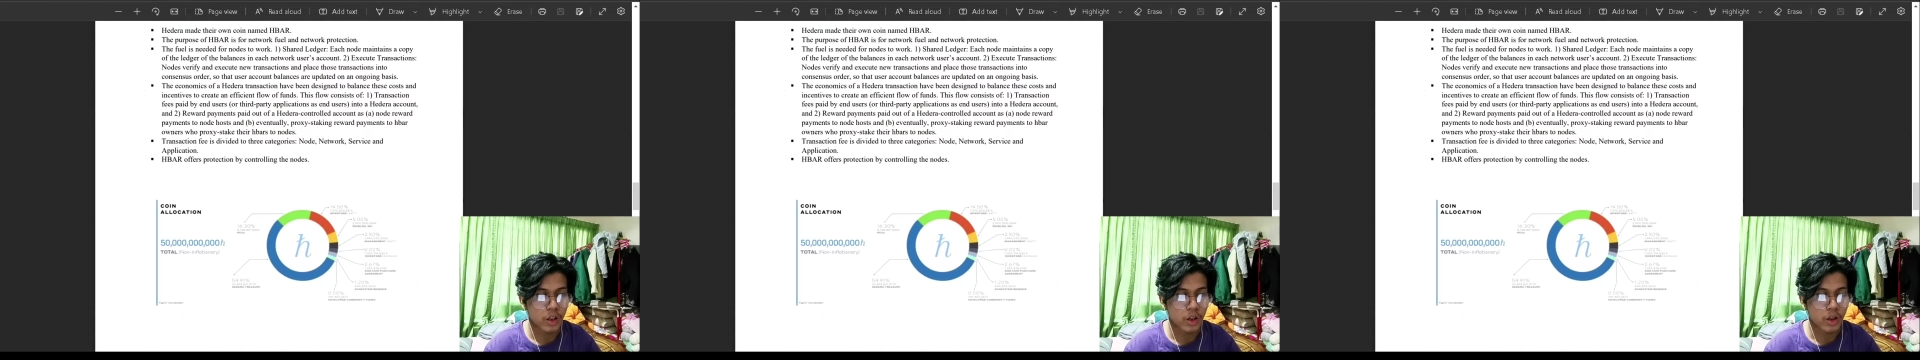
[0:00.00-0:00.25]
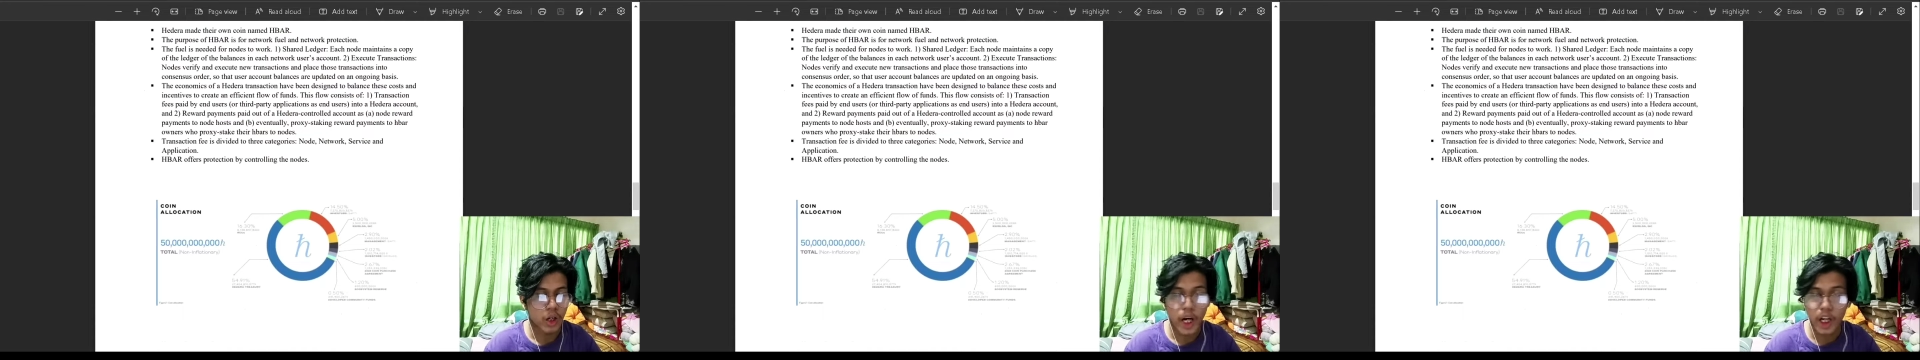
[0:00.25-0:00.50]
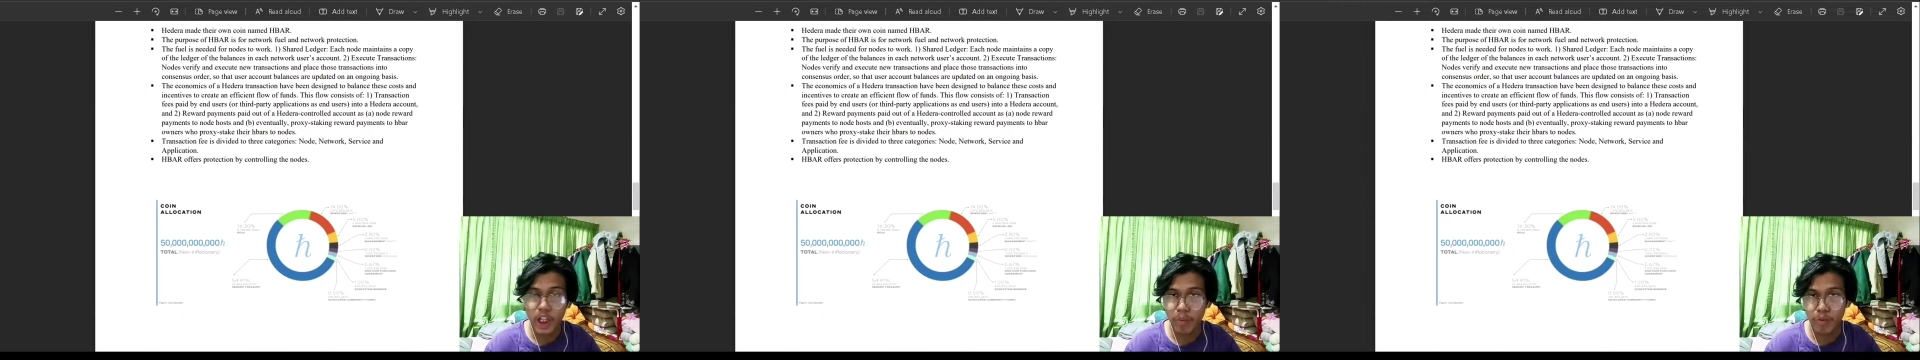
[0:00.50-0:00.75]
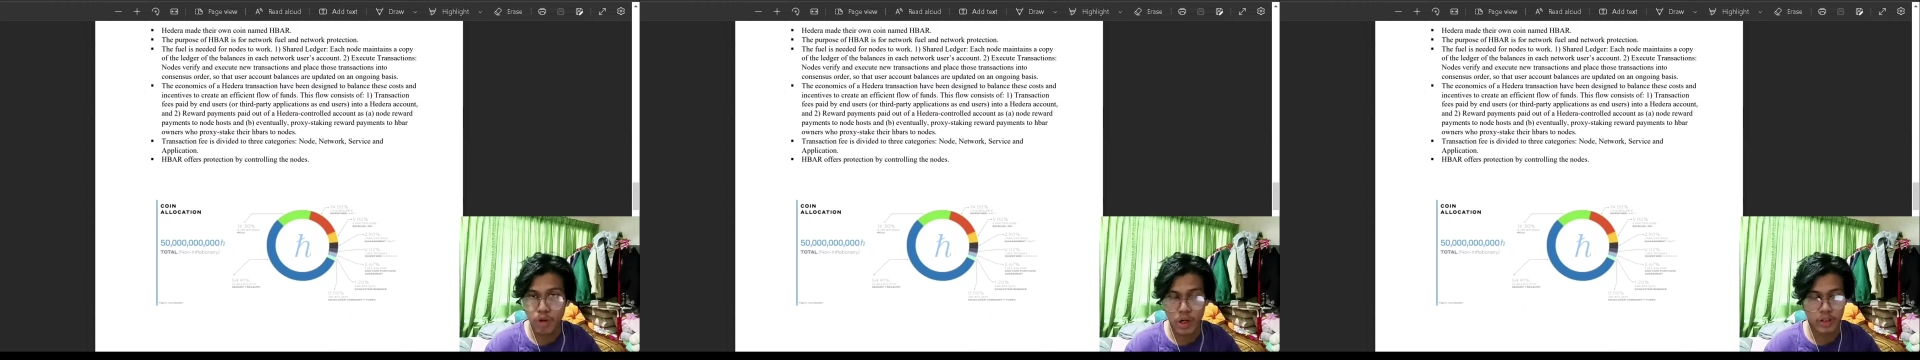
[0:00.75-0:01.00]
a higher
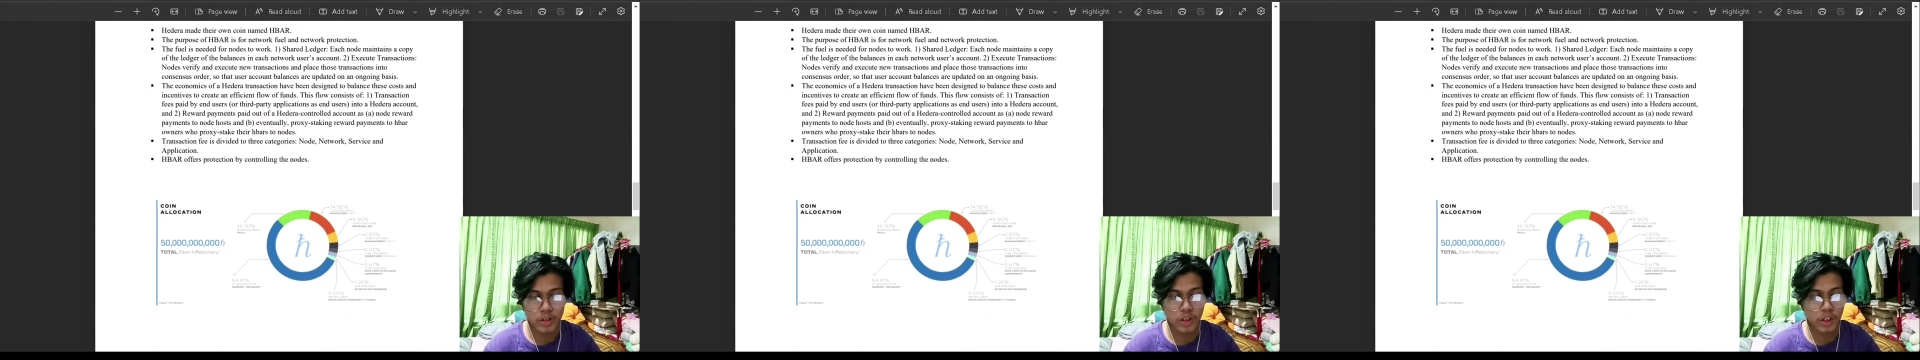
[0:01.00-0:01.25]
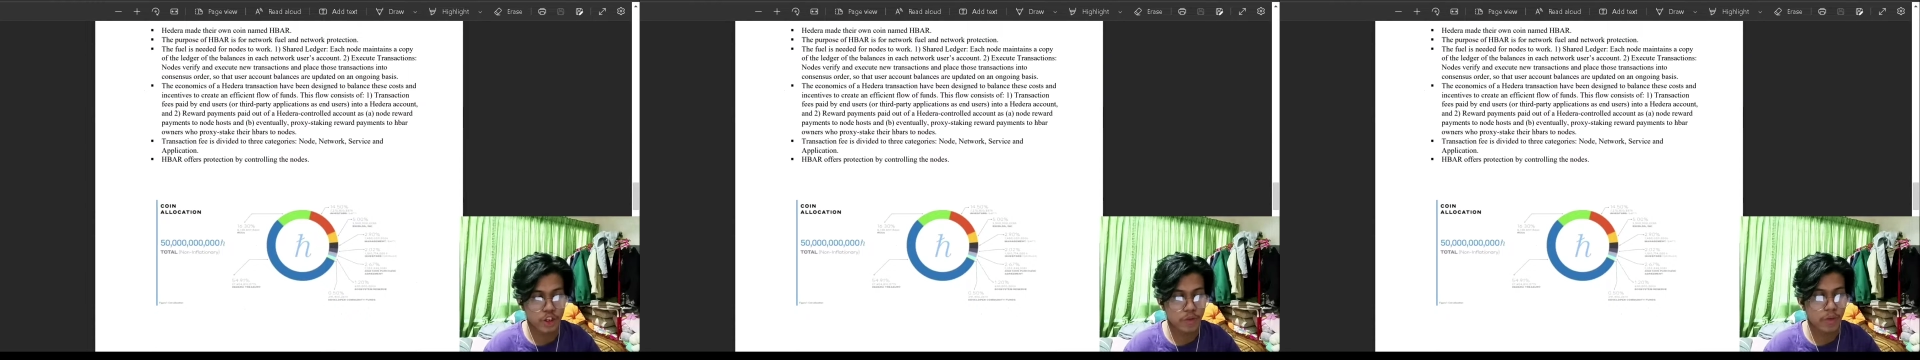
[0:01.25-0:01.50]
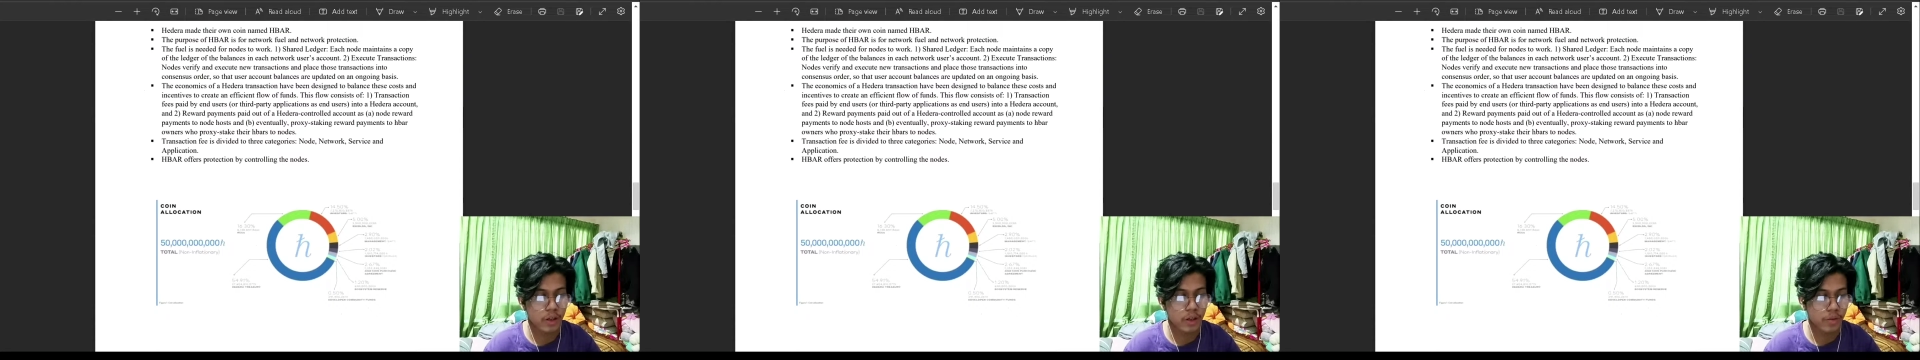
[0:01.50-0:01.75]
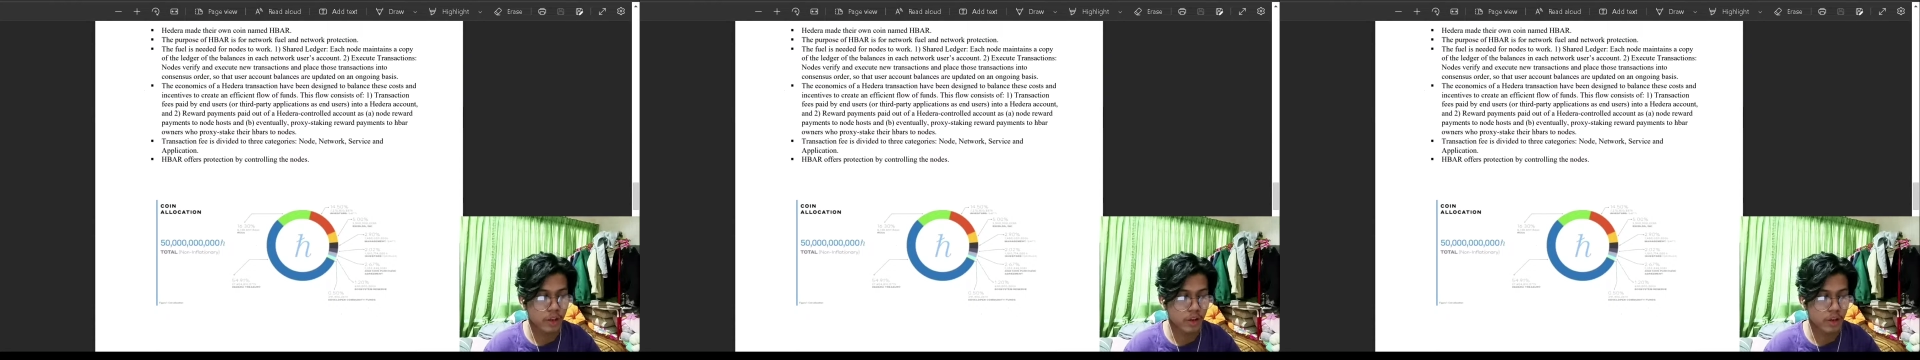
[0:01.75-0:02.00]
price in HBAR,
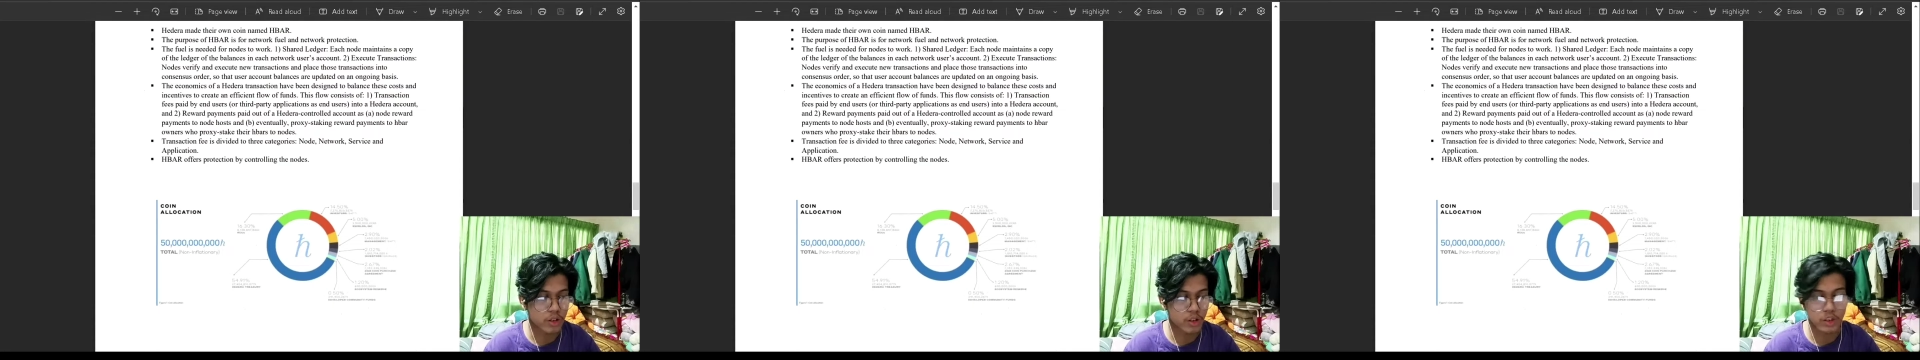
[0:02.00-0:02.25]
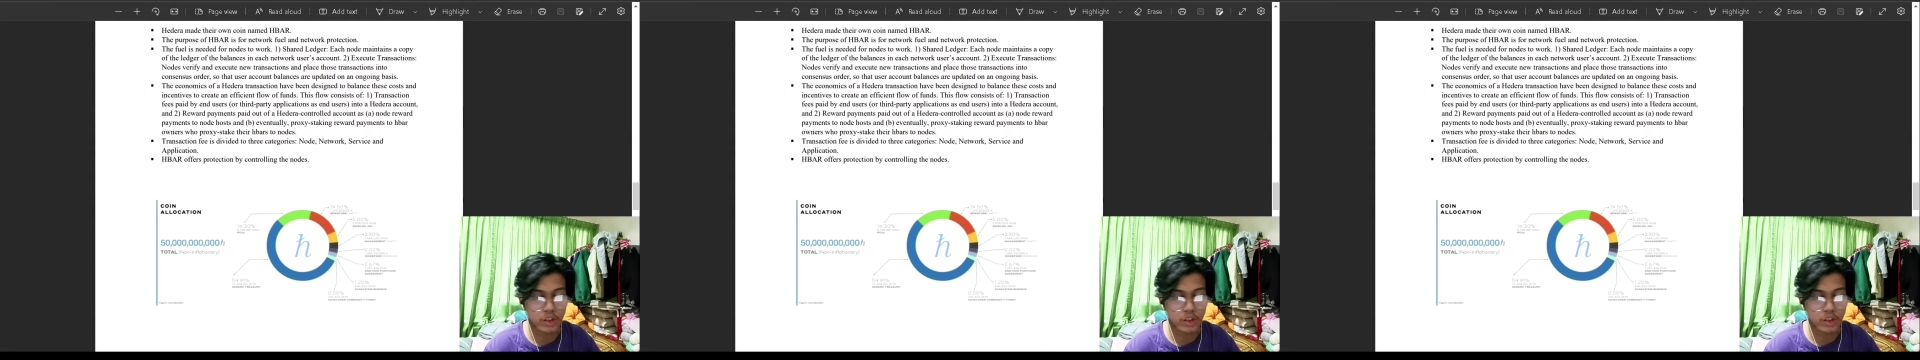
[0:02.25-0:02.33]
because